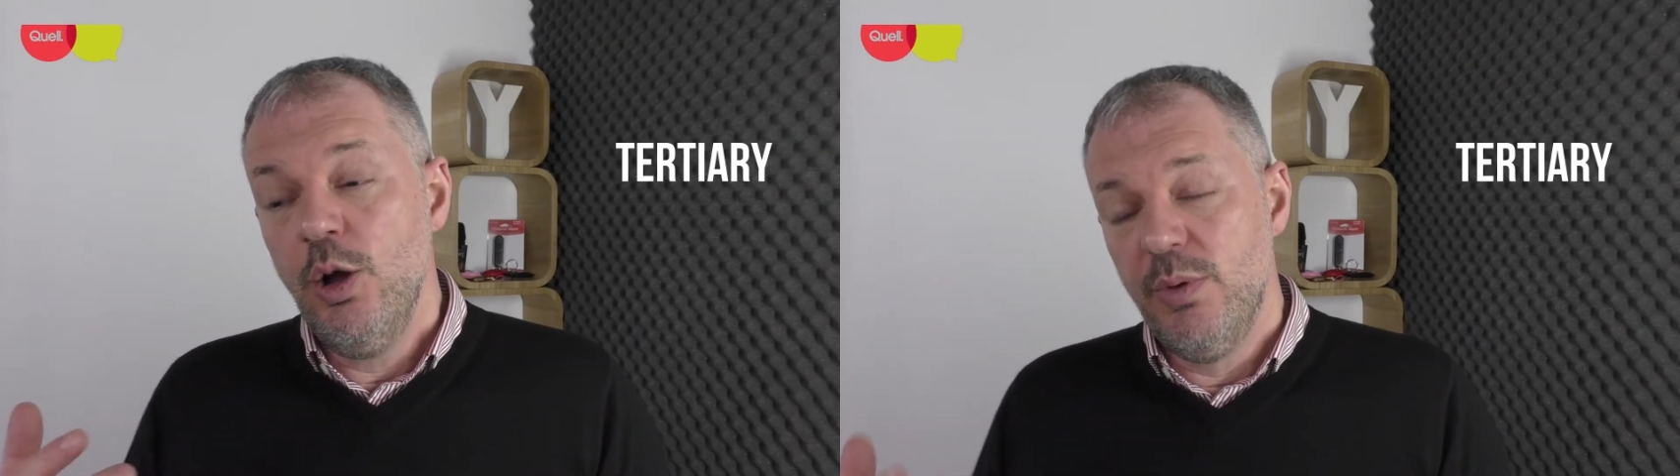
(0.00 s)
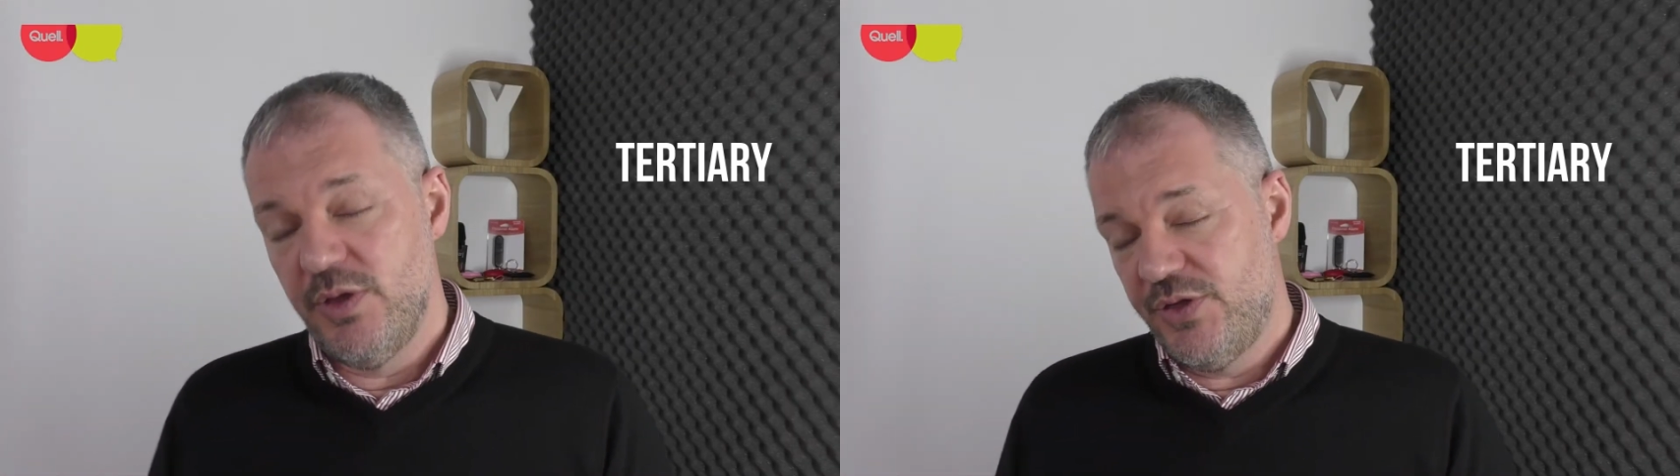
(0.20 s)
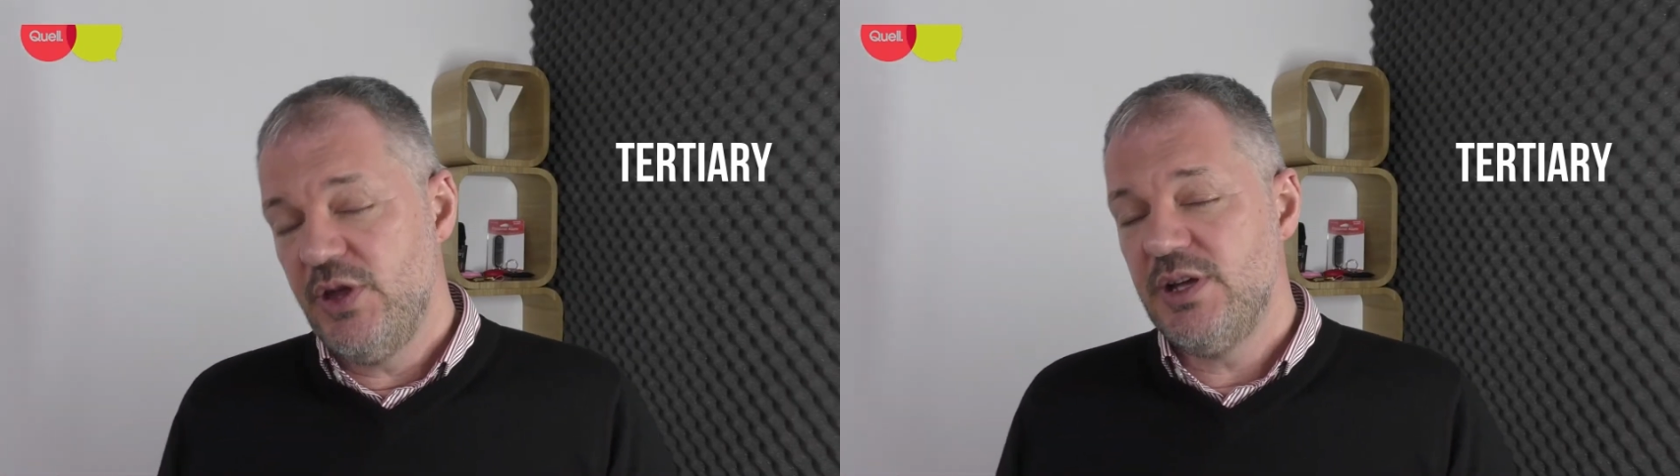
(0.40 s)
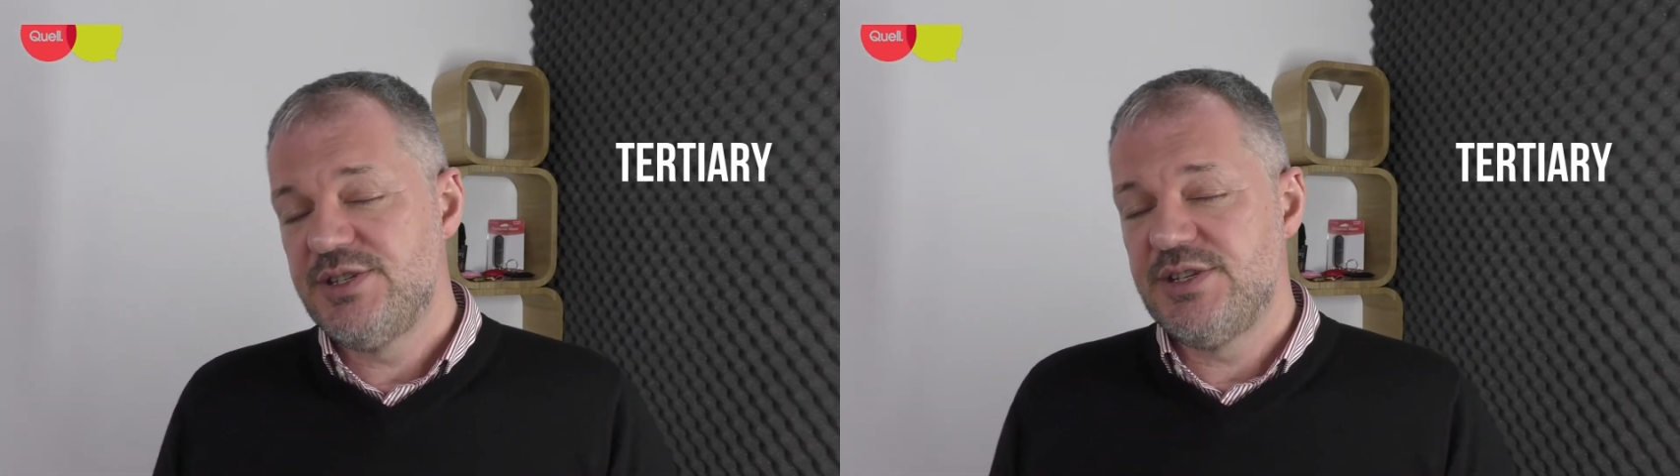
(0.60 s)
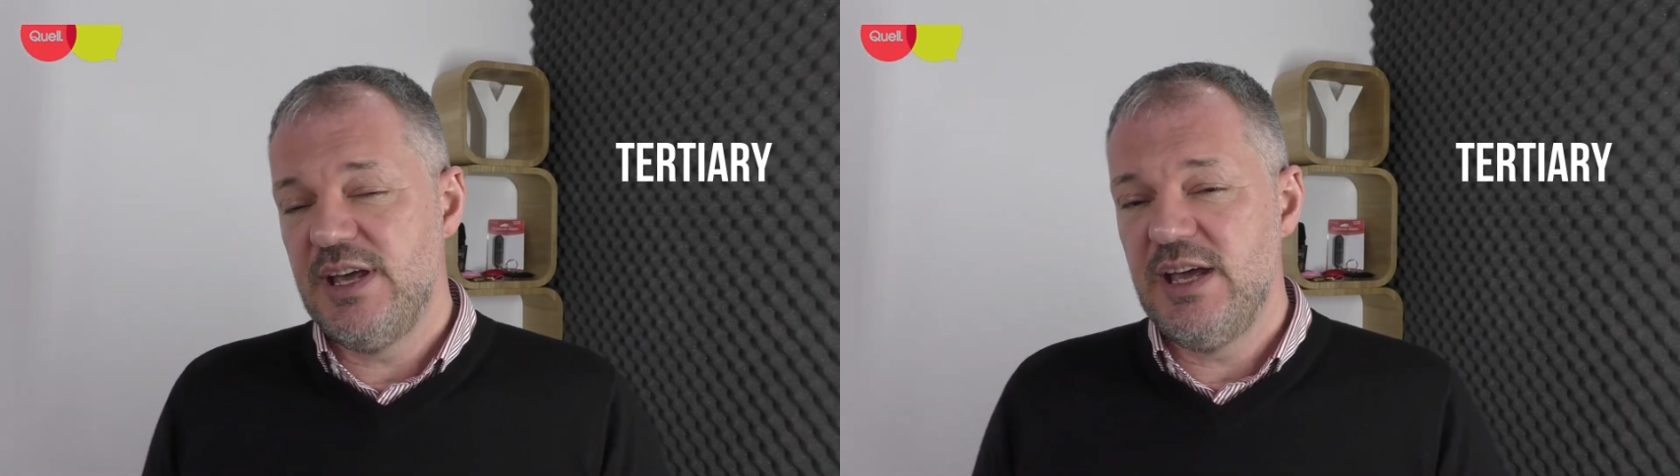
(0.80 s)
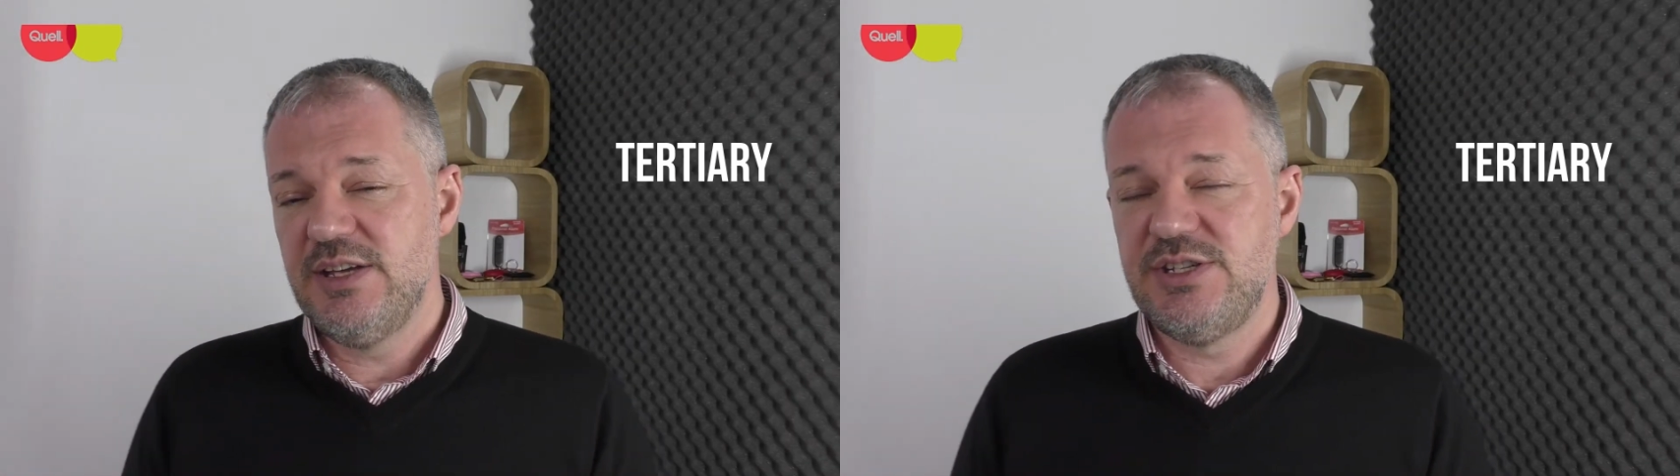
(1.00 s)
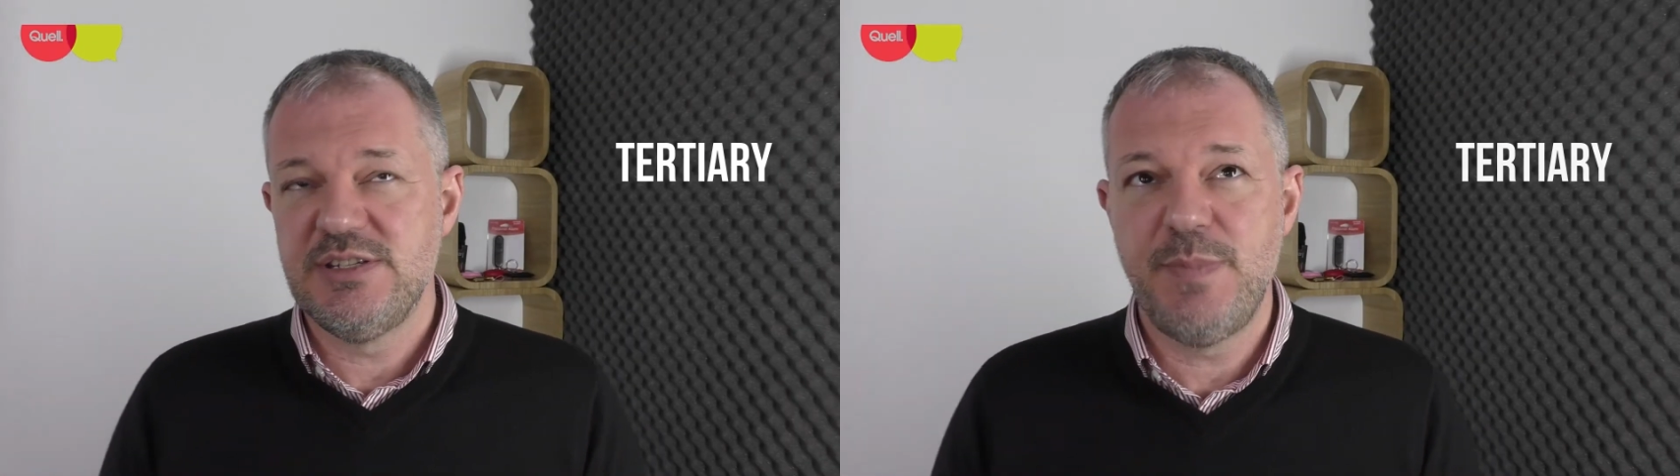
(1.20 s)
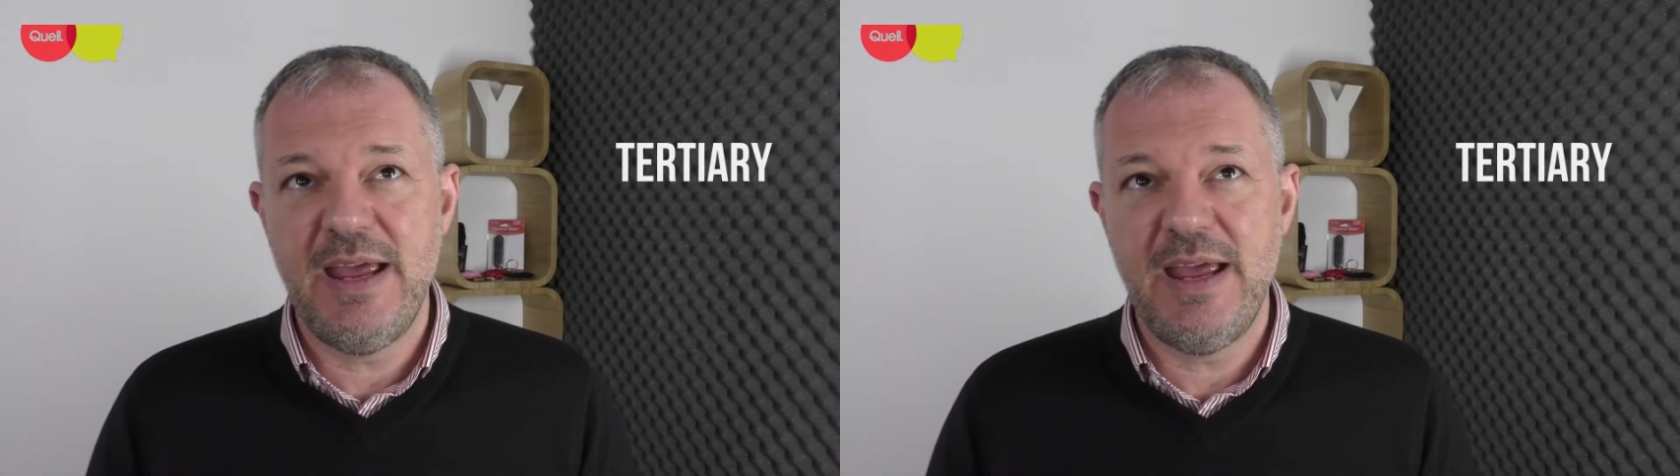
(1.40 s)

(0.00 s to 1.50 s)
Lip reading: But the third stage is